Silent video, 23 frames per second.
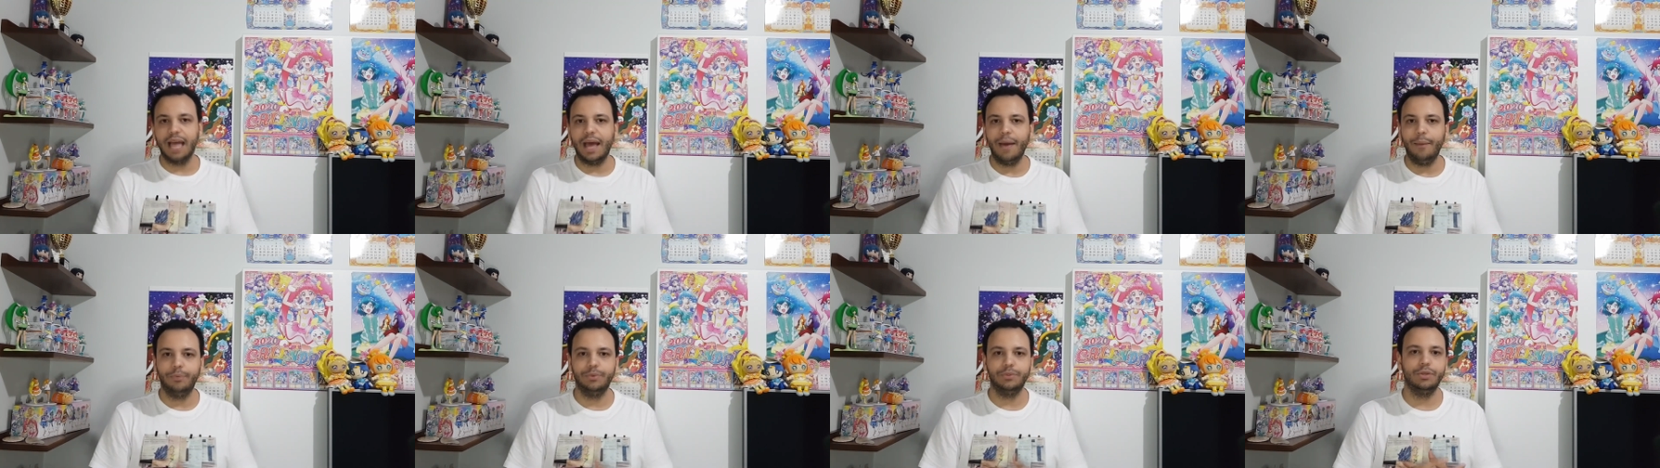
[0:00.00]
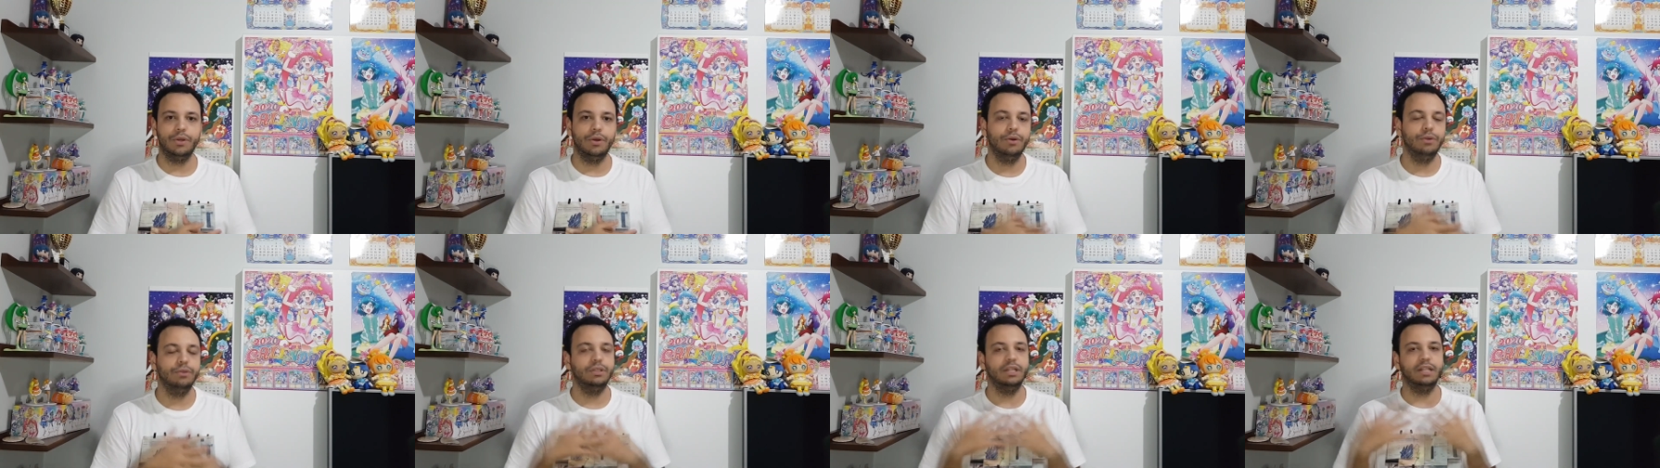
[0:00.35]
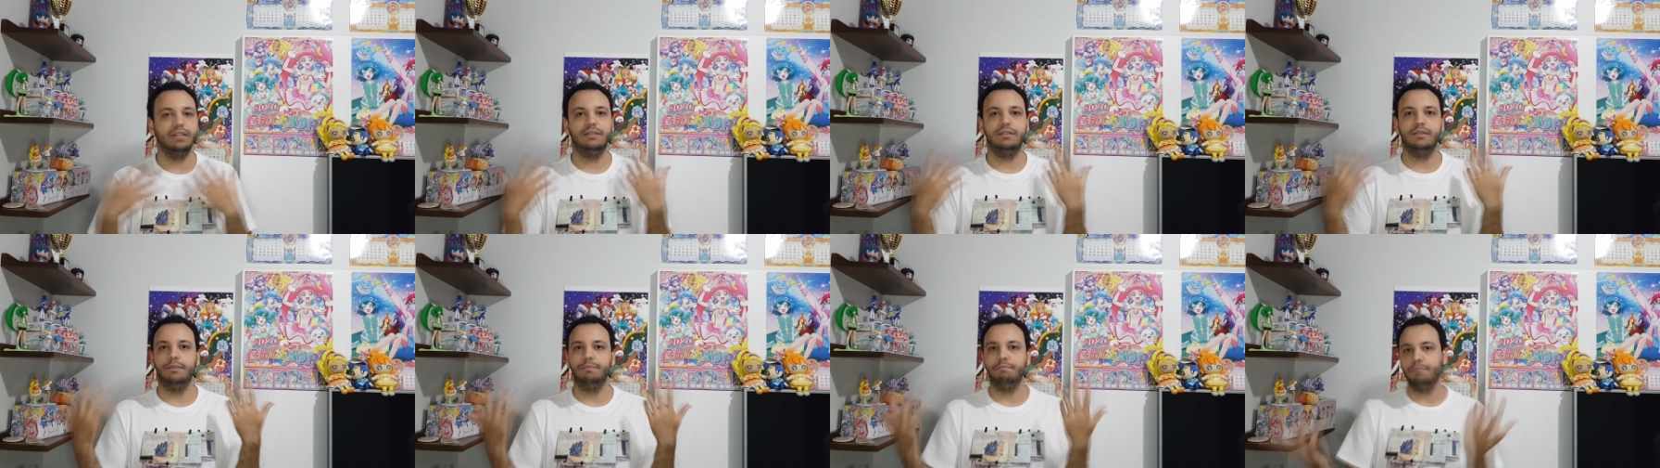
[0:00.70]
episode,
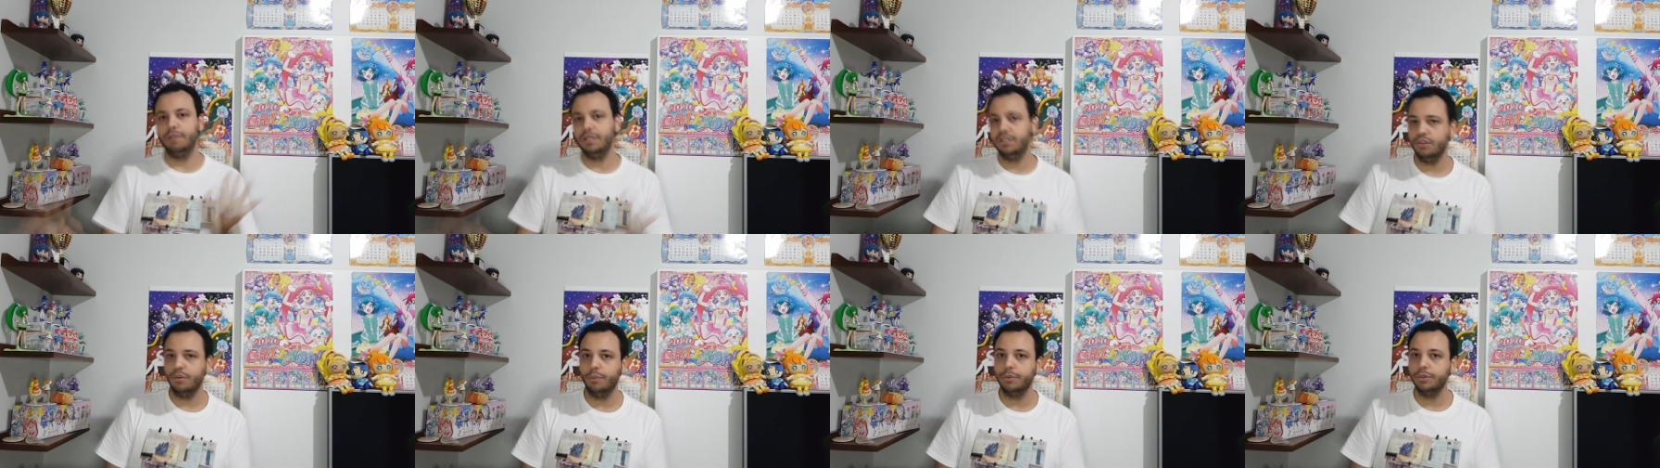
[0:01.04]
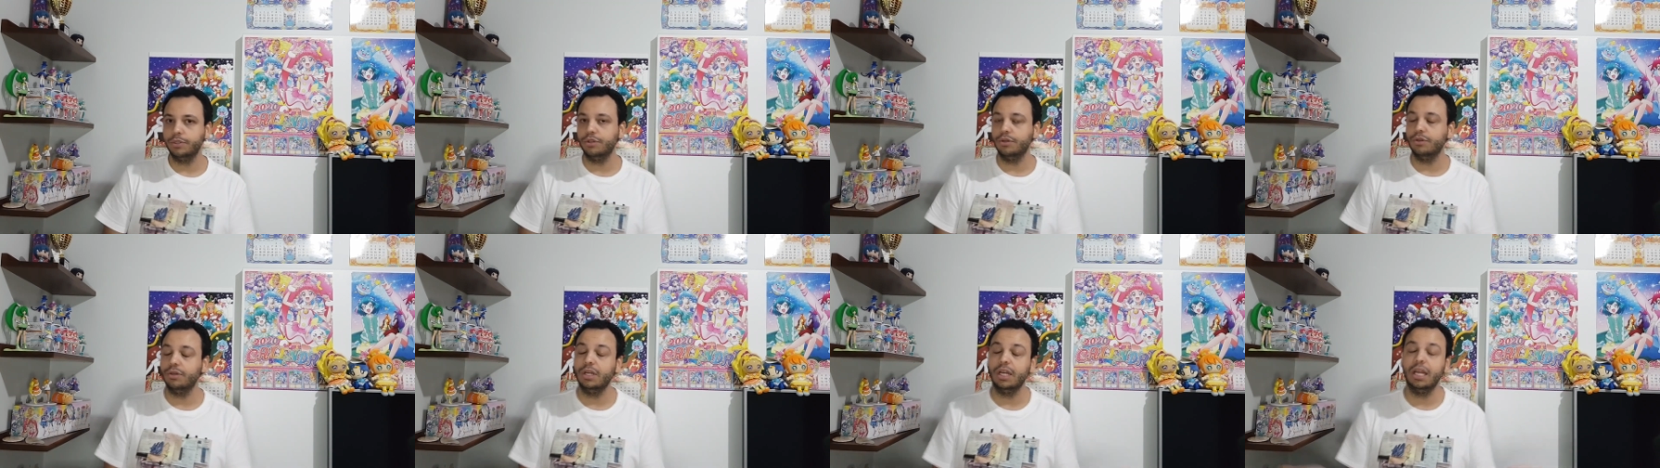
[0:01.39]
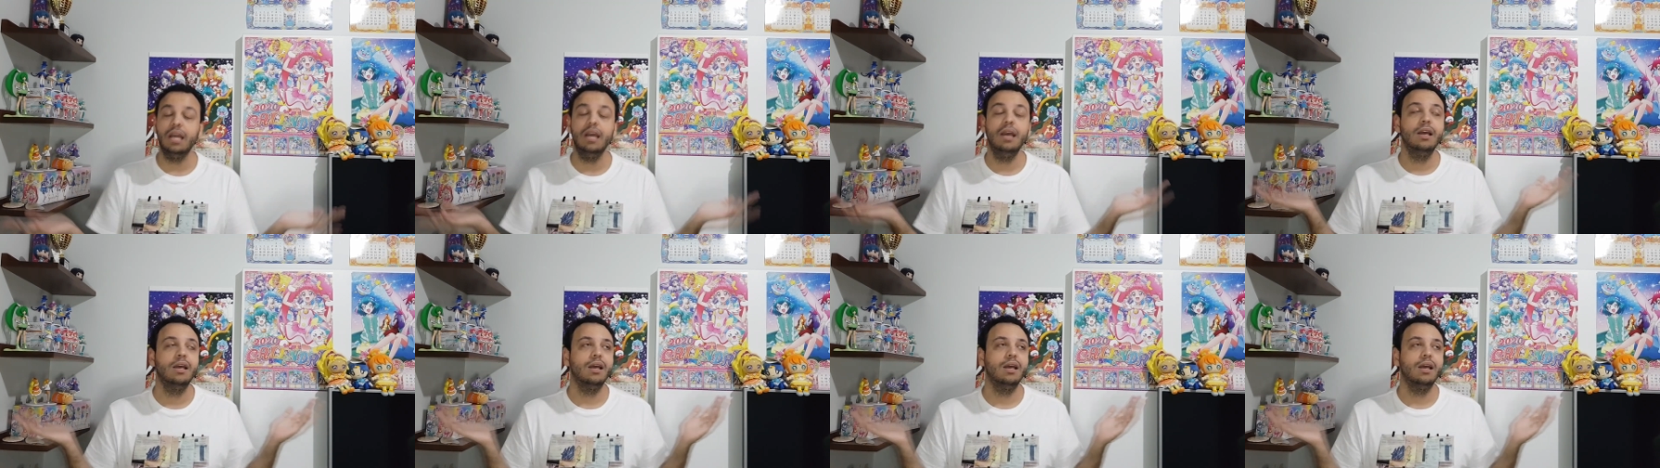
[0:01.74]
that's a missed opportunity.